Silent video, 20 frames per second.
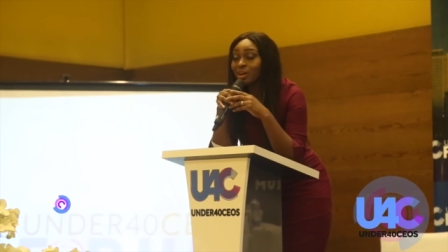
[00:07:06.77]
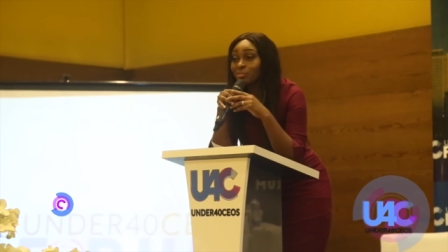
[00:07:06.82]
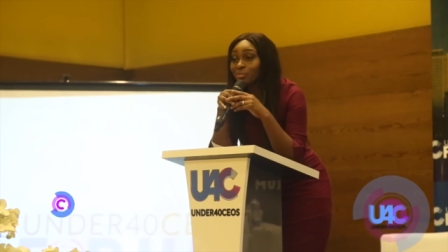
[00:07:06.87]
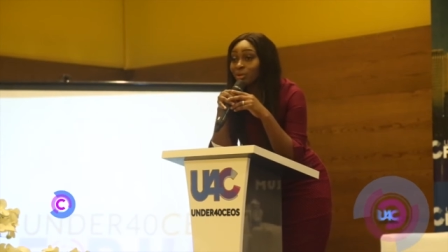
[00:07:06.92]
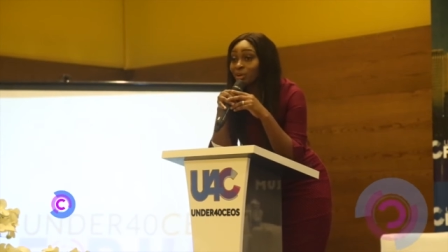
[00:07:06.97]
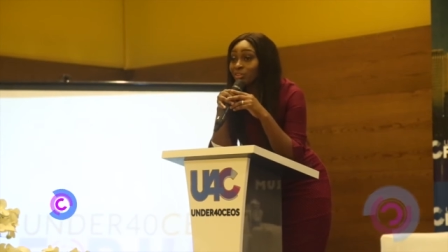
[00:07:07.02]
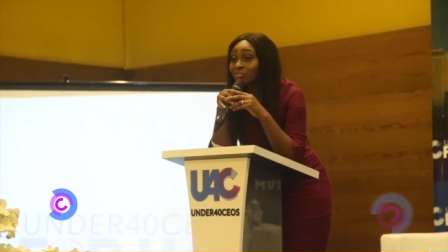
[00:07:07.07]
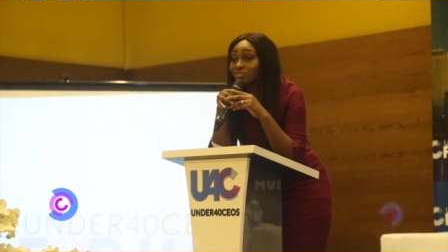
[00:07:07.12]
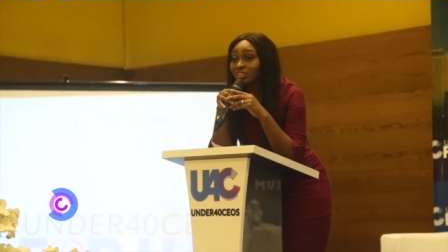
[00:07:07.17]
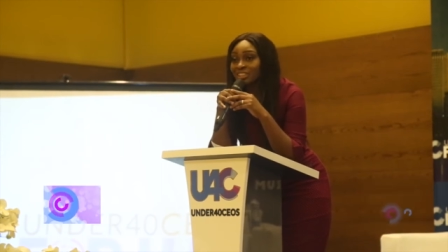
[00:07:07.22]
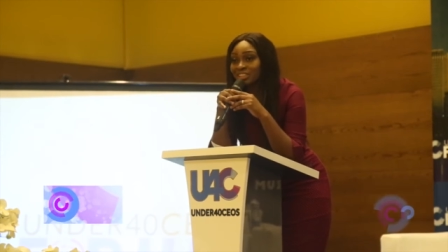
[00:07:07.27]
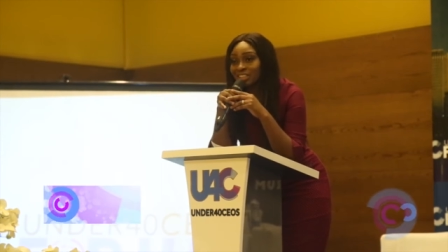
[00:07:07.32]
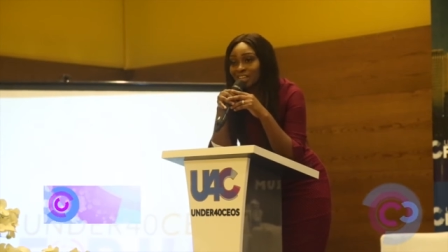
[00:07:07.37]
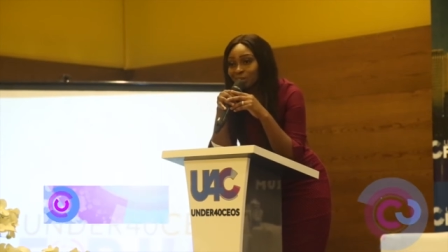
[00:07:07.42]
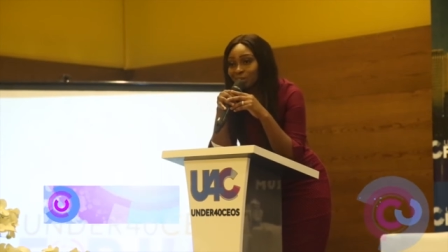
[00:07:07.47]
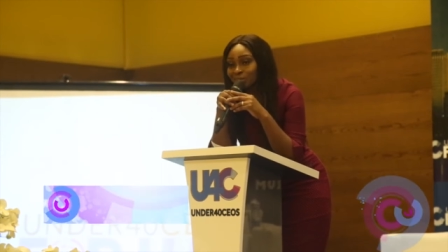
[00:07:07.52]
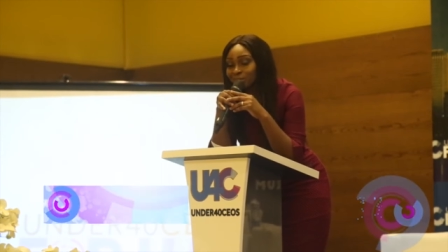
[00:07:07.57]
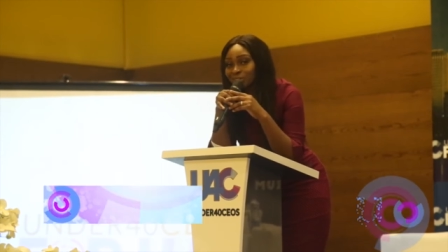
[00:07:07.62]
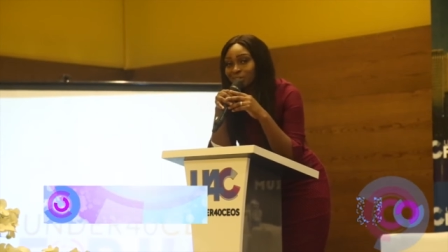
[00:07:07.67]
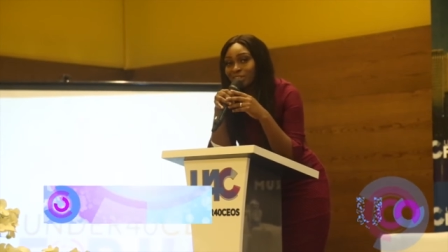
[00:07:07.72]
But obviously,
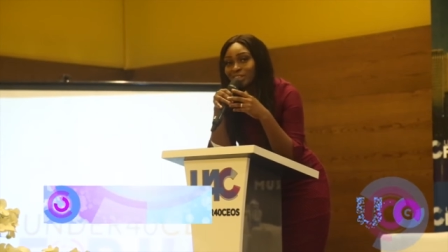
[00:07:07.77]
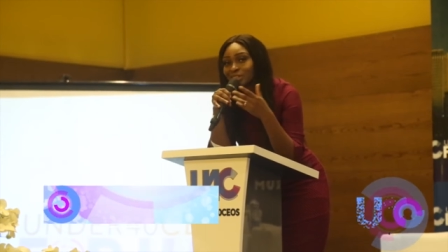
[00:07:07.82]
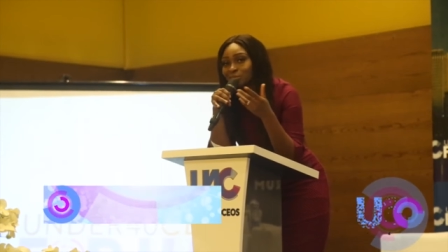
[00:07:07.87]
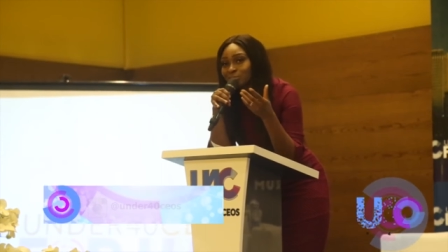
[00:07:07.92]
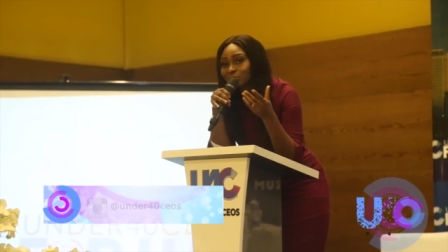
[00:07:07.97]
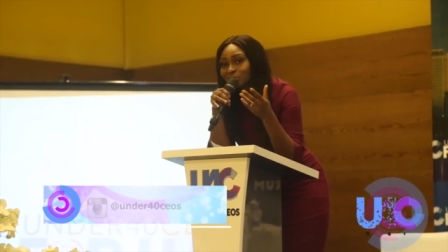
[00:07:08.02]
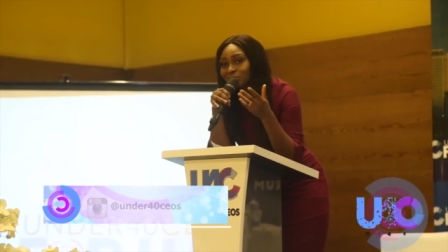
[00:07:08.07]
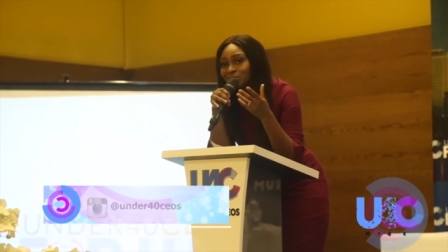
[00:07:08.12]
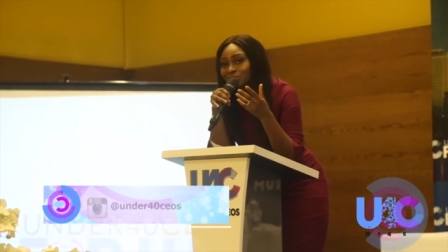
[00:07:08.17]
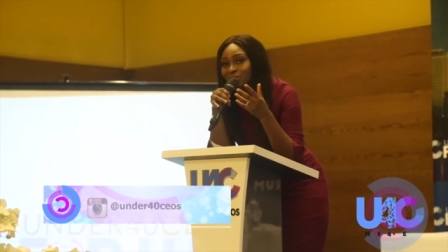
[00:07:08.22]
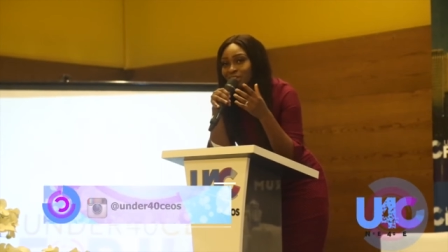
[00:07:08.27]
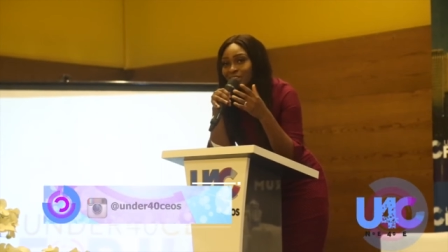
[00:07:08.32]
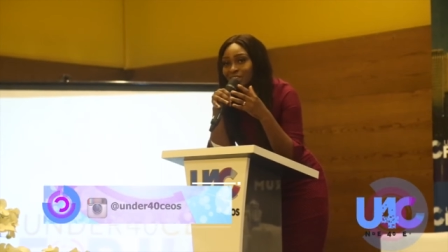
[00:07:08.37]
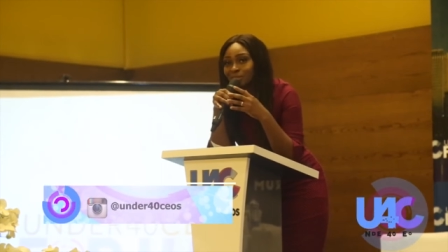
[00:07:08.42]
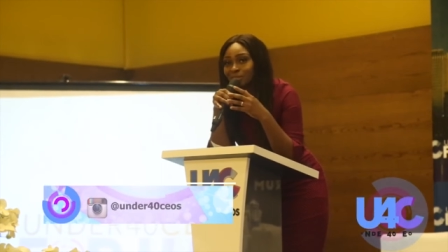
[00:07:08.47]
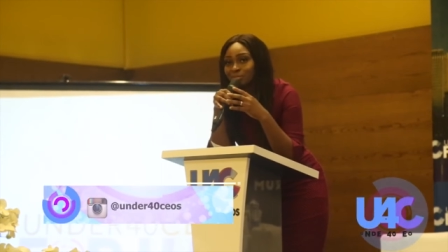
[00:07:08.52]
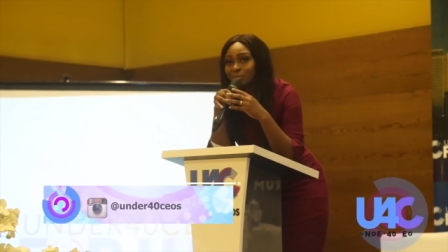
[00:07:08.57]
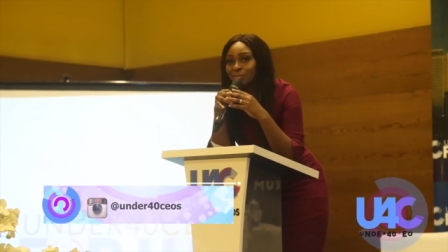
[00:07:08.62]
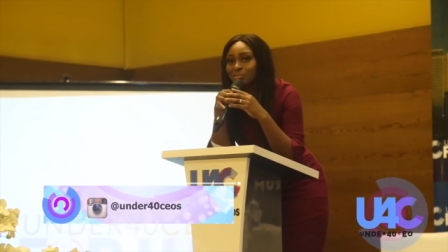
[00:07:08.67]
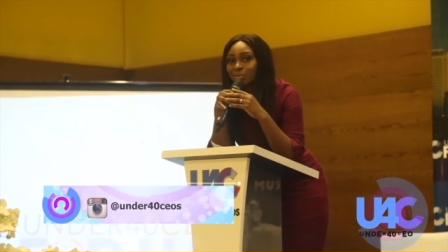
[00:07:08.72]
I was not as spiritual
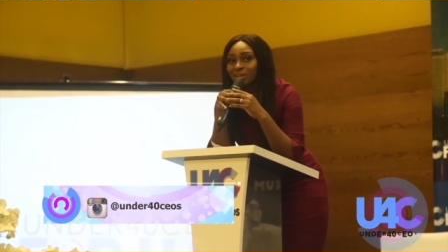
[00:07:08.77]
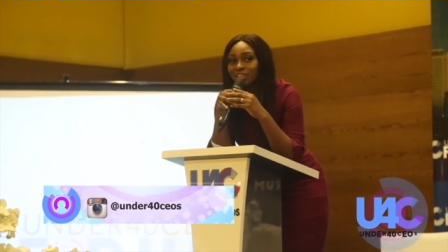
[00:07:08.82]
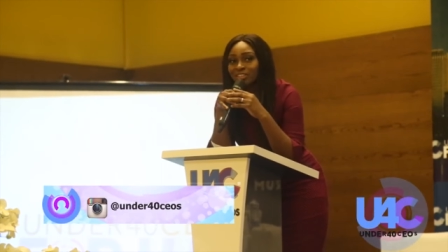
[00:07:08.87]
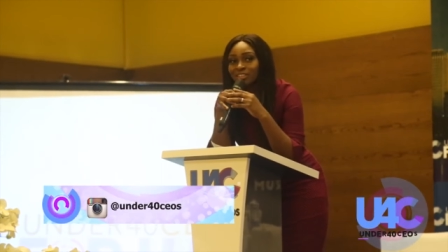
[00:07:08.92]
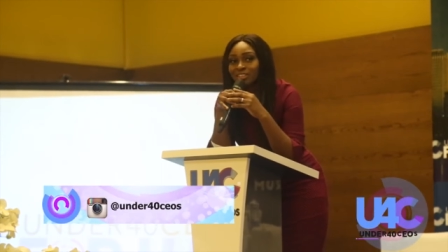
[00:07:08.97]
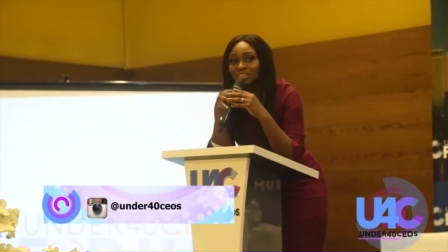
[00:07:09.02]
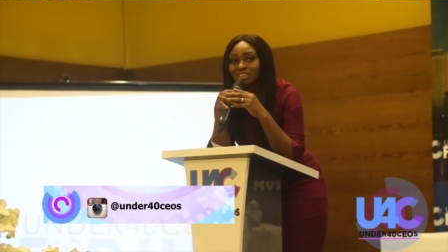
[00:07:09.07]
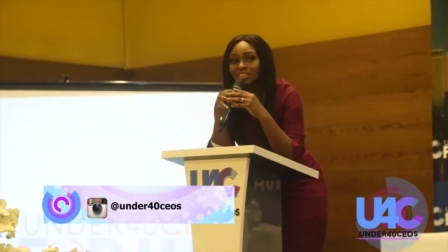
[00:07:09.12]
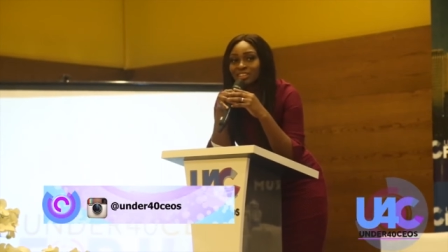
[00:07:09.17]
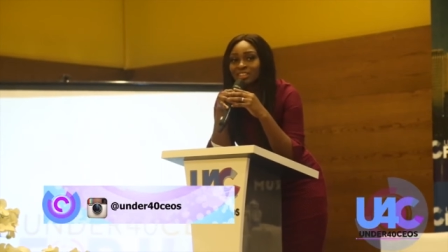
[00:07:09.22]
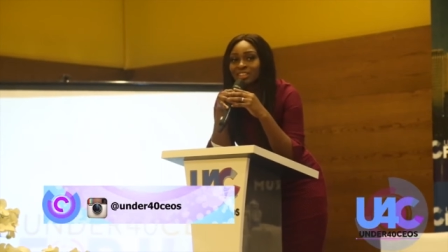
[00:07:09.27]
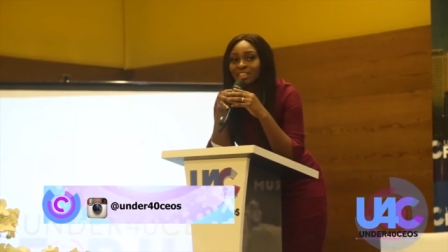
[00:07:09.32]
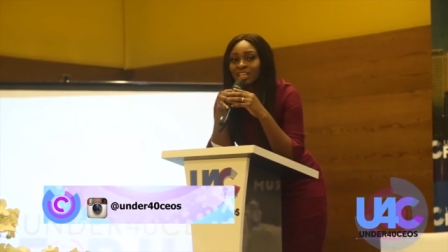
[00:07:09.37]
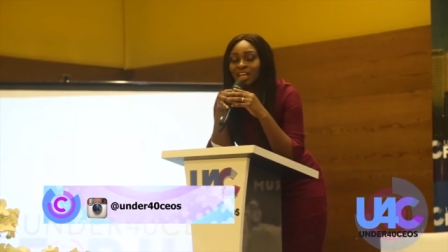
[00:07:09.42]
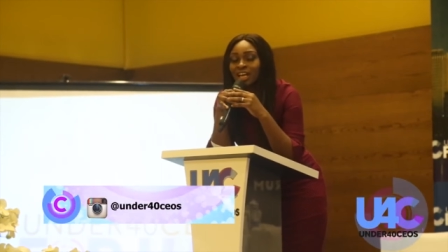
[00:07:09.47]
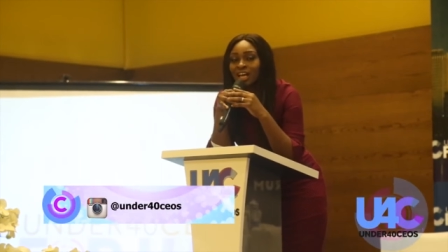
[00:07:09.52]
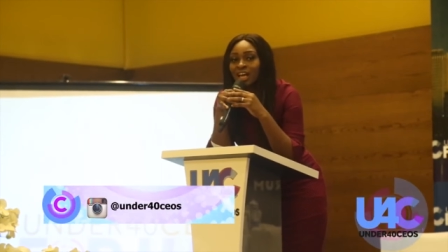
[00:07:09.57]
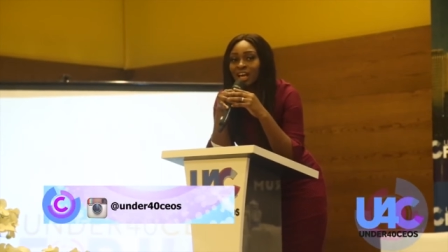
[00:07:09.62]
as my parents.